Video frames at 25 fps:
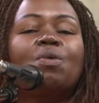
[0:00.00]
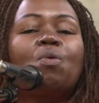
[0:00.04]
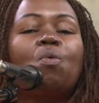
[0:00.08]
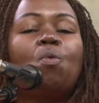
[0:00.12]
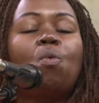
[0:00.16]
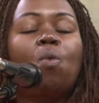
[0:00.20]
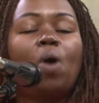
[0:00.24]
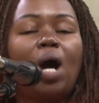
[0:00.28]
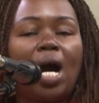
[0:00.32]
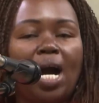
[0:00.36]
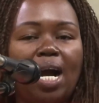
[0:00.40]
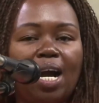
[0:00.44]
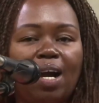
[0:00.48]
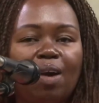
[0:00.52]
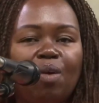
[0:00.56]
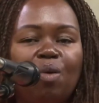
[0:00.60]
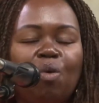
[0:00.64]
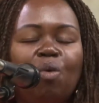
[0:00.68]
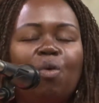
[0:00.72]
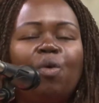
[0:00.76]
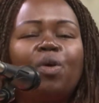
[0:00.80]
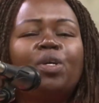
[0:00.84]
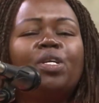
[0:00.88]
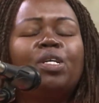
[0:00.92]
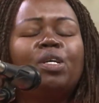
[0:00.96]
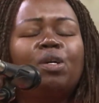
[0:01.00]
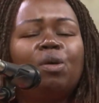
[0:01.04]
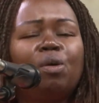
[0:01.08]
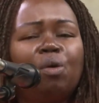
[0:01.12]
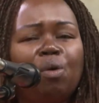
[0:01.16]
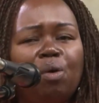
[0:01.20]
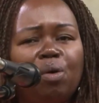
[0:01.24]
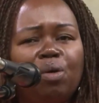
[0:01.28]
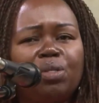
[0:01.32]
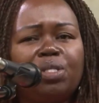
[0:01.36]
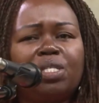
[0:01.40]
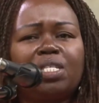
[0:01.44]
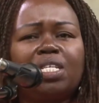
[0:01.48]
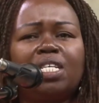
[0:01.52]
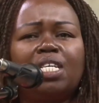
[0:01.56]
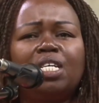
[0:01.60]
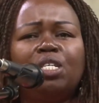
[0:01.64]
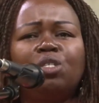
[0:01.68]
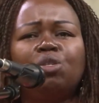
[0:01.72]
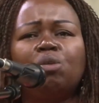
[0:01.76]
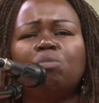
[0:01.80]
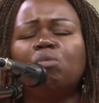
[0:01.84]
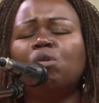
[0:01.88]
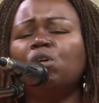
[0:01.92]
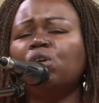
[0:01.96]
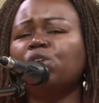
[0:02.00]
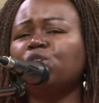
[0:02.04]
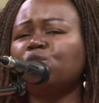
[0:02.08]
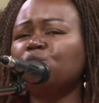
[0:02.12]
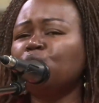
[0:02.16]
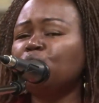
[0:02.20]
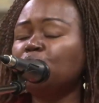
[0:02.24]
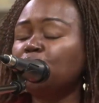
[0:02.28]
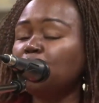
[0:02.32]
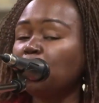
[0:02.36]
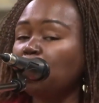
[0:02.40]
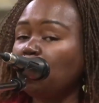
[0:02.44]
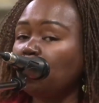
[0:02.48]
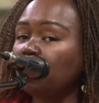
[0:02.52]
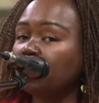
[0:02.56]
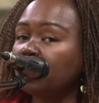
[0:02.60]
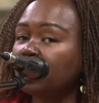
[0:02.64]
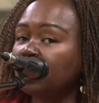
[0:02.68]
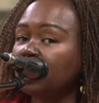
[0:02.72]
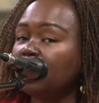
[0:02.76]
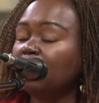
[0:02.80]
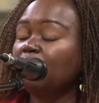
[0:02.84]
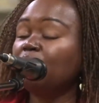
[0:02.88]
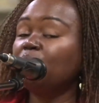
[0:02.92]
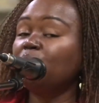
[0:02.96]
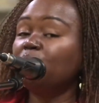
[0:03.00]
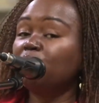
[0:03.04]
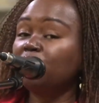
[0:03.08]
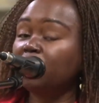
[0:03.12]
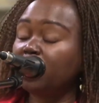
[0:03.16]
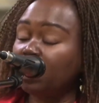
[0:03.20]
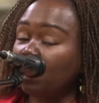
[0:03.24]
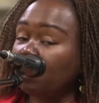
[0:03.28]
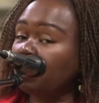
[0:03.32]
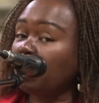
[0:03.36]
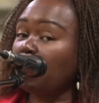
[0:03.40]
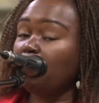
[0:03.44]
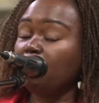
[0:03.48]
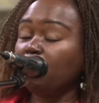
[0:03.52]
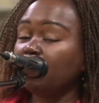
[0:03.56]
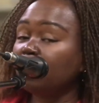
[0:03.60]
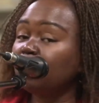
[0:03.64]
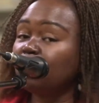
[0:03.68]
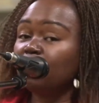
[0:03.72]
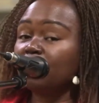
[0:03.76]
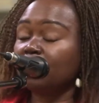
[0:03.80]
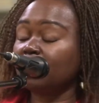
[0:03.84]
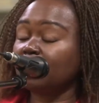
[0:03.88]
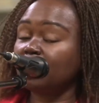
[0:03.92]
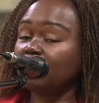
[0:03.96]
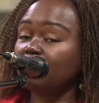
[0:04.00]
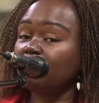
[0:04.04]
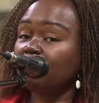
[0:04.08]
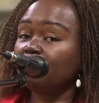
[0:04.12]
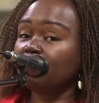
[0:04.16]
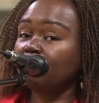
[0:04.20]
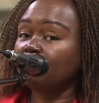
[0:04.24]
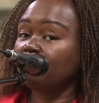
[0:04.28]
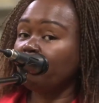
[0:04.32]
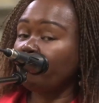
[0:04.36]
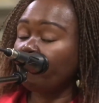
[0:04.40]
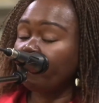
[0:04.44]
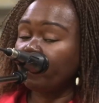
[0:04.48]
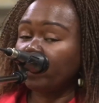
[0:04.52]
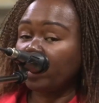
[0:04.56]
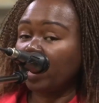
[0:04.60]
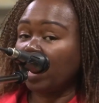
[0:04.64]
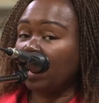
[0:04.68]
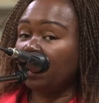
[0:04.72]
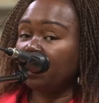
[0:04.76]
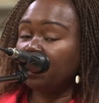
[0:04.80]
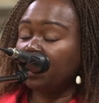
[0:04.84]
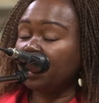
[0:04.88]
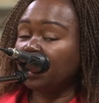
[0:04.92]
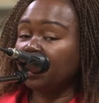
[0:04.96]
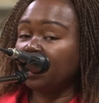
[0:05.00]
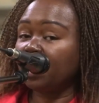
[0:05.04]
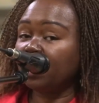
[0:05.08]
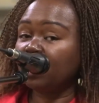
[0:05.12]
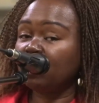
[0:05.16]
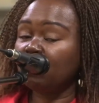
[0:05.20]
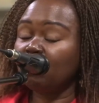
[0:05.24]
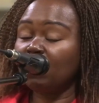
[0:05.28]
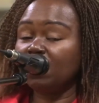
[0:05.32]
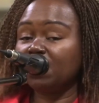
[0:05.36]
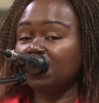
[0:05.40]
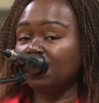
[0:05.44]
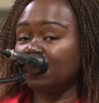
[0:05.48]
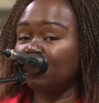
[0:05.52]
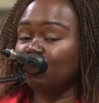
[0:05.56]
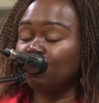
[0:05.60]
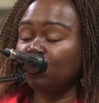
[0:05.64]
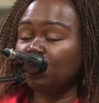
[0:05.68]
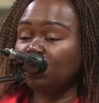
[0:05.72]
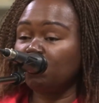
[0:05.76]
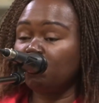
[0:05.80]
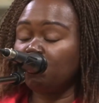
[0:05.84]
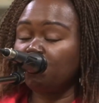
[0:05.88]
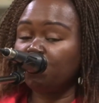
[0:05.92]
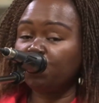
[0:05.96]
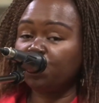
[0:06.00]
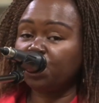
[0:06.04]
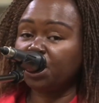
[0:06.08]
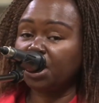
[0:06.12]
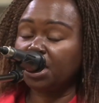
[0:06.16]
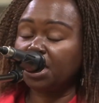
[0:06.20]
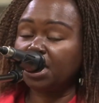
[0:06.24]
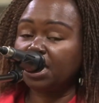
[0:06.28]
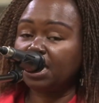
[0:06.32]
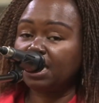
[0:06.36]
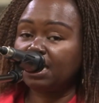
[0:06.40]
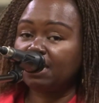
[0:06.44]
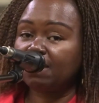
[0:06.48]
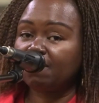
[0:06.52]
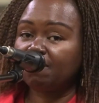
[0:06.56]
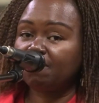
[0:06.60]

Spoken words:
work or in God's kingdom. Do not look down upon yourself and think that yours is not important.